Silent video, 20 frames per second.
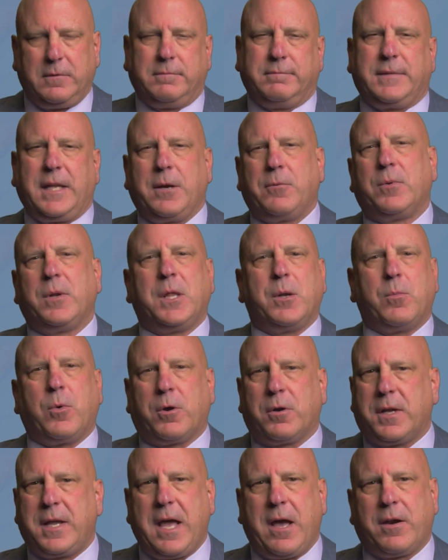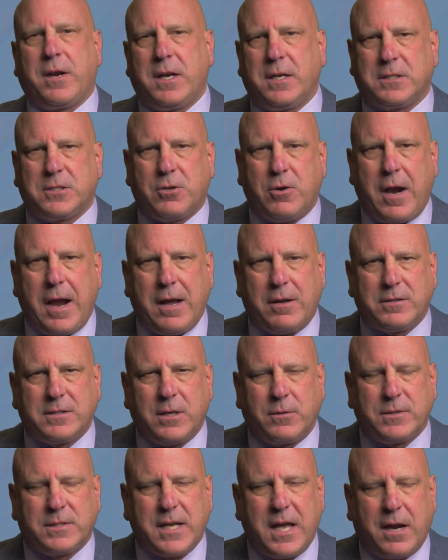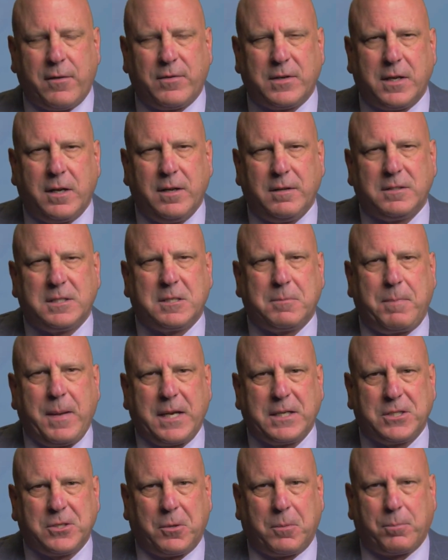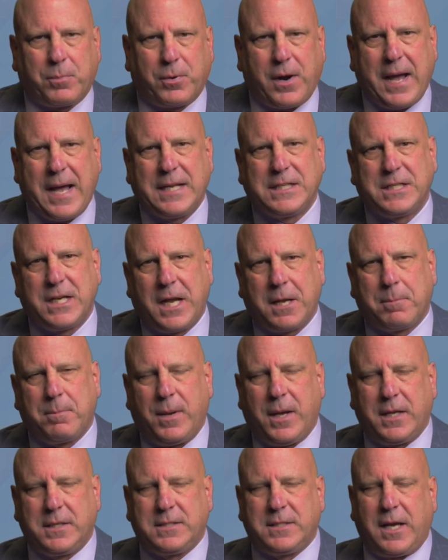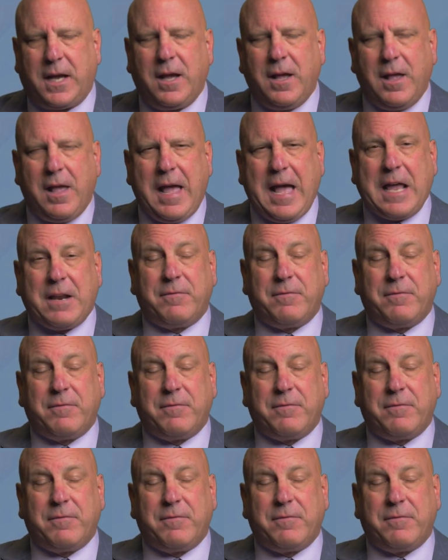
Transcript: they really weren't counted as crowns. That was kind of a special project, but had a